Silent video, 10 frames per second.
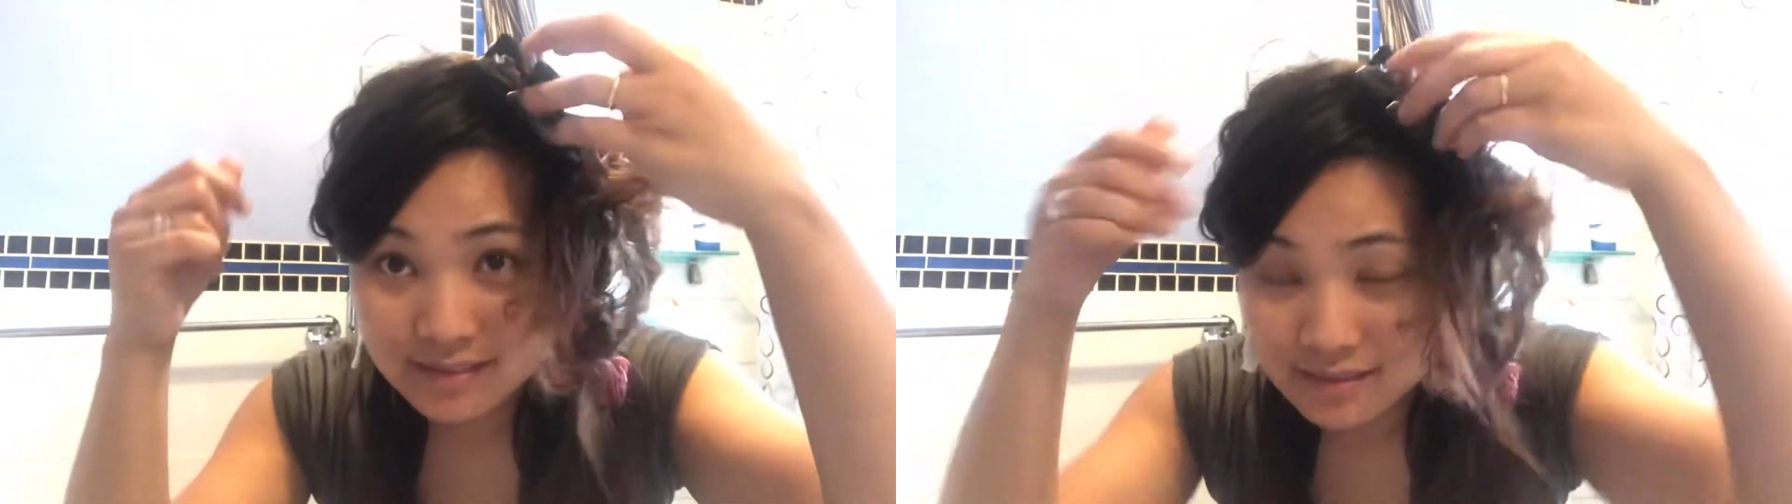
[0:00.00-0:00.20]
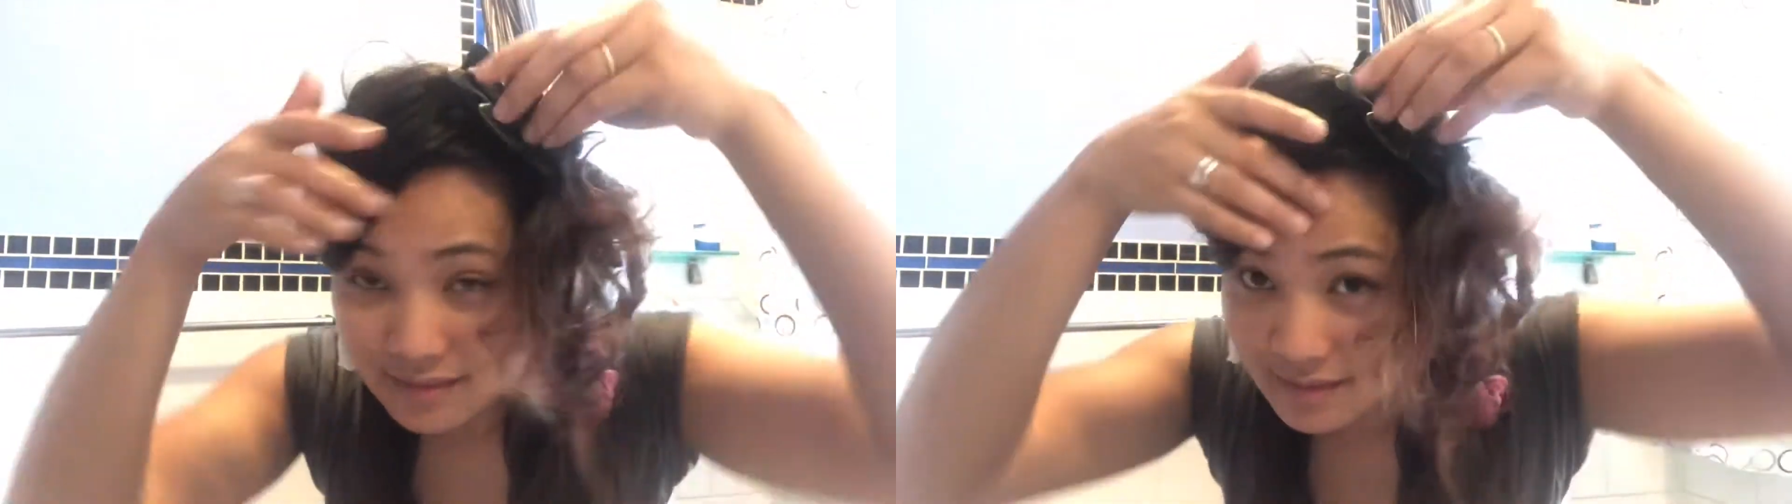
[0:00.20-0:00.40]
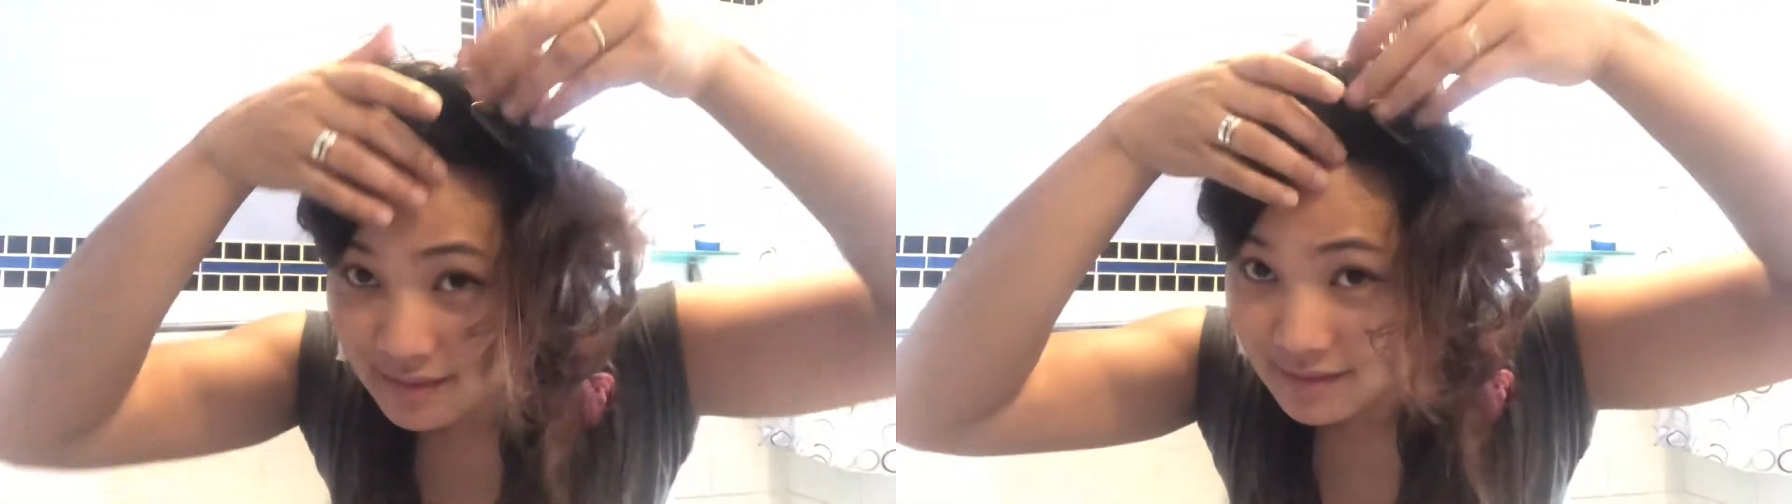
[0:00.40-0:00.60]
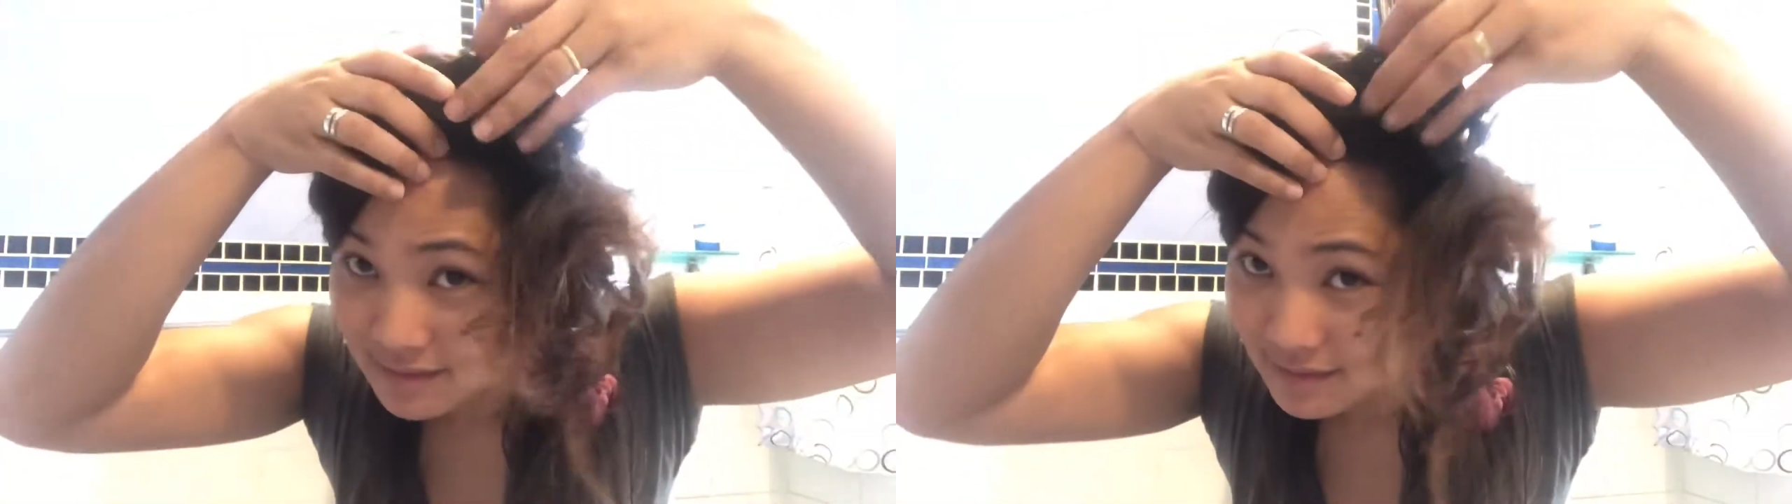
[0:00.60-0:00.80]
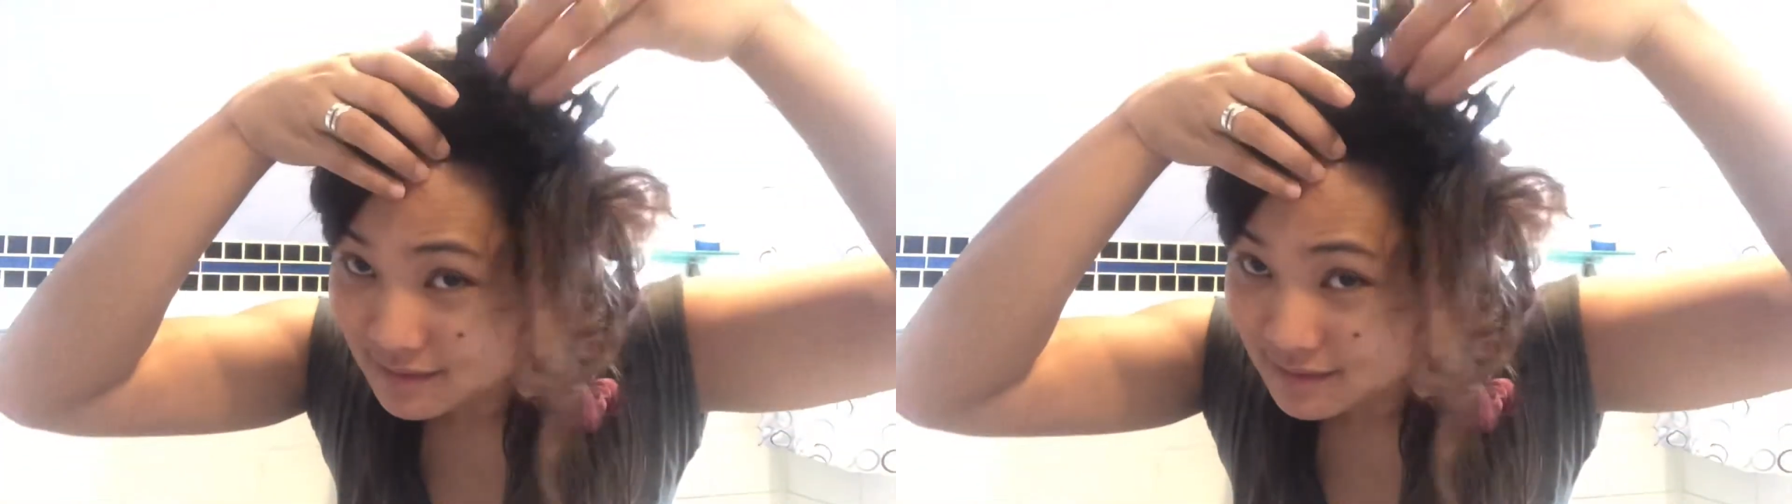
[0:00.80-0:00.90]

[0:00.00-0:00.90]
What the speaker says: doing it